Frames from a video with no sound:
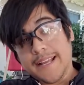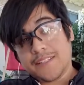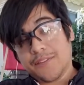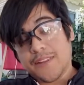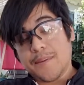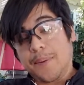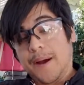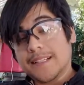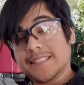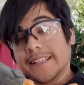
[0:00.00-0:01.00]
As for the
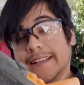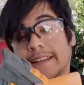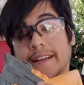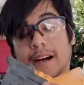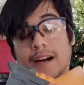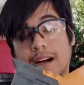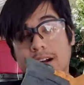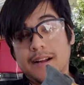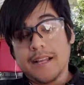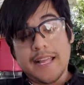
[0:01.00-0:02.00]
epoxy,
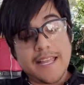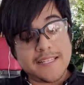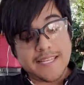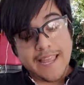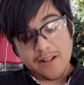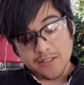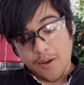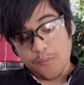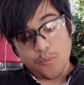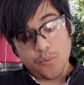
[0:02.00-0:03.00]
uh, it's held
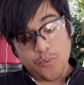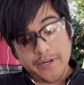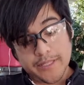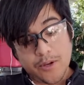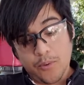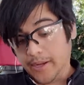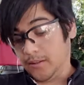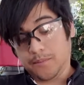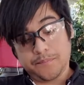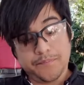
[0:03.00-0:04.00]
up really
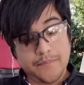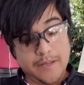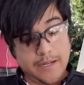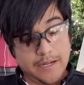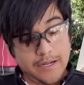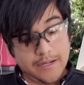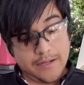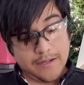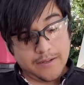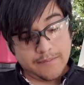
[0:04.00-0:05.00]
well.
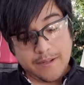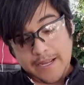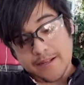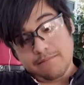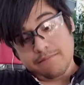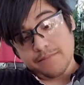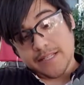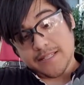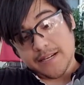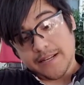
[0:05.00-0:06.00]
Uh, I,
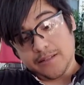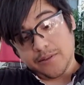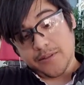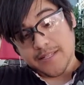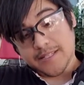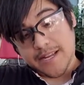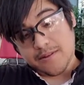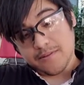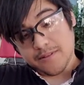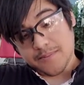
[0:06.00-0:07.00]
like I said, I glued this
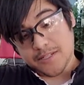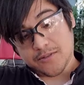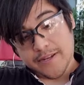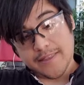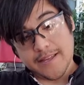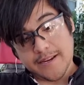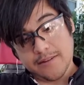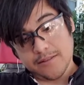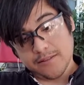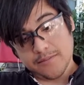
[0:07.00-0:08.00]
down. Let me straighten that
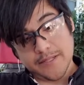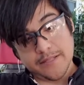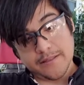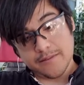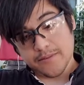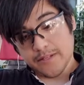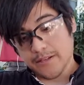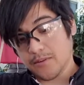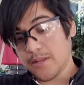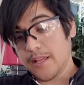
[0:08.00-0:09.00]
out a little bit. There we
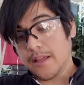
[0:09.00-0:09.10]
go.